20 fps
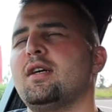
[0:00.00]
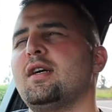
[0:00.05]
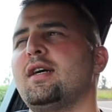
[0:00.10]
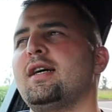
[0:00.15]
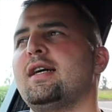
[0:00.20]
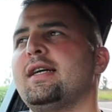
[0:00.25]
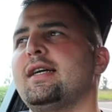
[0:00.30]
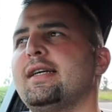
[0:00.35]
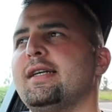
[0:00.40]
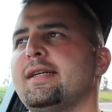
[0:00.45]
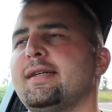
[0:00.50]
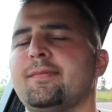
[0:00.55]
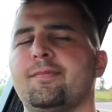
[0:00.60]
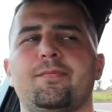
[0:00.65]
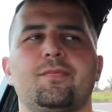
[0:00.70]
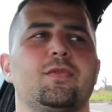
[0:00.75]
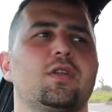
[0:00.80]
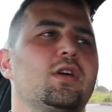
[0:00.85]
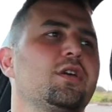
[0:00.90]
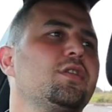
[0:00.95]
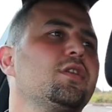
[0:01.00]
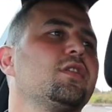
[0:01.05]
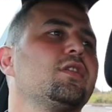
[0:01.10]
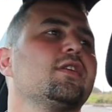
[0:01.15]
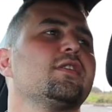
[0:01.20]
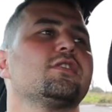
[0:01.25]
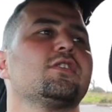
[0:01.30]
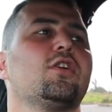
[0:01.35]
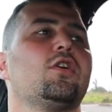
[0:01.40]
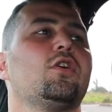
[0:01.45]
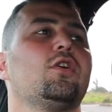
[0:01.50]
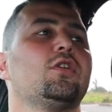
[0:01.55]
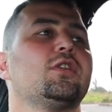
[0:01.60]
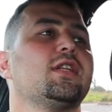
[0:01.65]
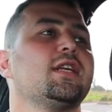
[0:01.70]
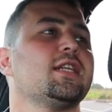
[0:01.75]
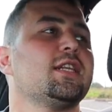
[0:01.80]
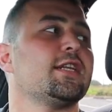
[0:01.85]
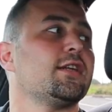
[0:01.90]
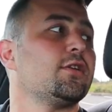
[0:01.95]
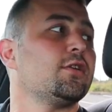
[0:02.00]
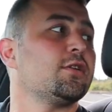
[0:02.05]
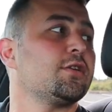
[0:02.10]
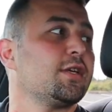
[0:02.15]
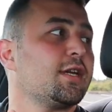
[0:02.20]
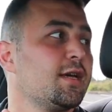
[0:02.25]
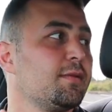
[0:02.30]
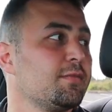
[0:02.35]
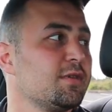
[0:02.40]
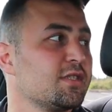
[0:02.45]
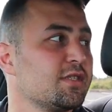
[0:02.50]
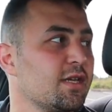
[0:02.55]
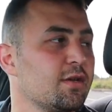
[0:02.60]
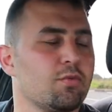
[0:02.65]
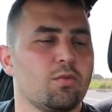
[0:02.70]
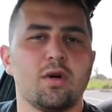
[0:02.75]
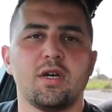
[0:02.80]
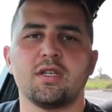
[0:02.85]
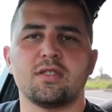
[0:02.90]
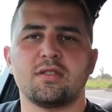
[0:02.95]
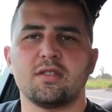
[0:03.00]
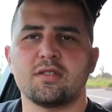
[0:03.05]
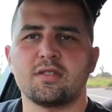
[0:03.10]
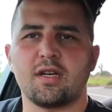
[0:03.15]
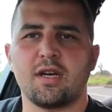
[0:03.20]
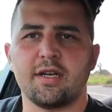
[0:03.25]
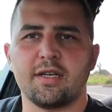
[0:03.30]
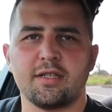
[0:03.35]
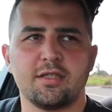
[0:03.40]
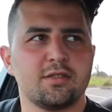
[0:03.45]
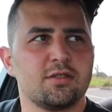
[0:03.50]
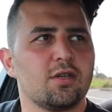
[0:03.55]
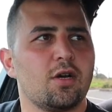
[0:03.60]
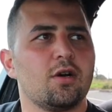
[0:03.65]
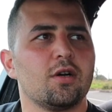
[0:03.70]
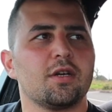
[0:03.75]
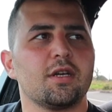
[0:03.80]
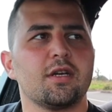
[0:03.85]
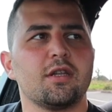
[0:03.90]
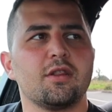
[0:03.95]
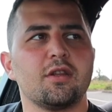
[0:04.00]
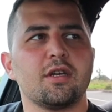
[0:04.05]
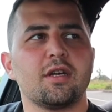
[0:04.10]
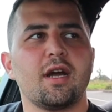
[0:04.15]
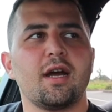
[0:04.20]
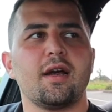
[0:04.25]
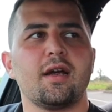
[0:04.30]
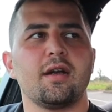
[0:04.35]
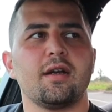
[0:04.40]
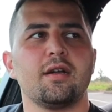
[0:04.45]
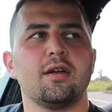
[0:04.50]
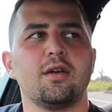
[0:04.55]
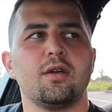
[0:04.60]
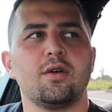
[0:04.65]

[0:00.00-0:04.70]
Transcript: I think there's an old lady looking at me saying, why is this guy talking in the car?